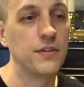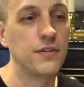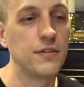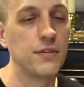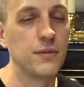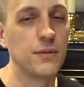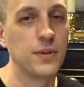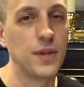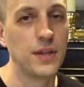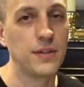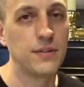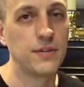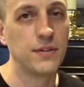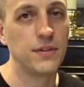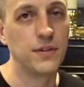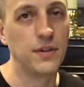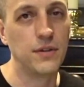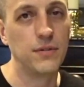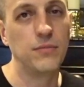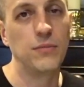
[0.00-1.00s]
So that's
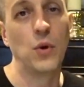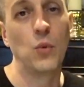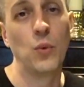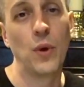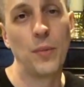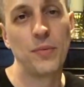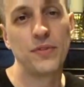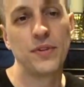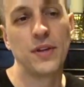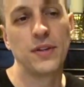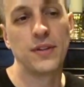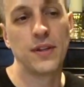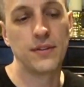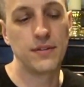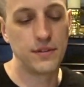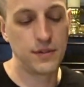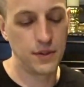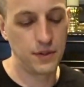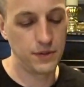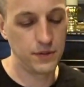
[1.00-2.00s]
an, a website that
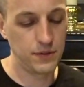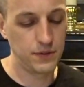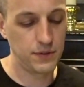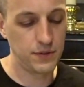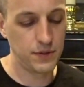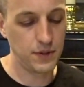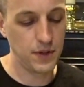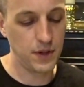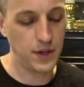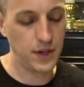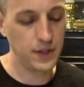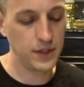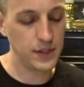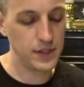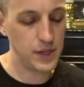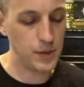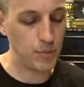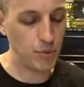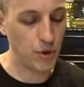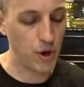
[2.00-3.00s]
sells uh,
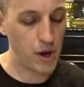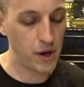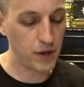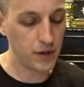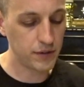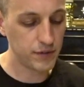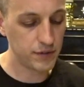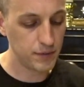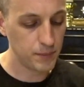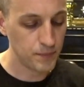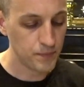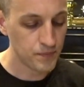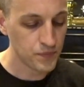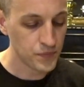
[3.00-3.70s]
LED products.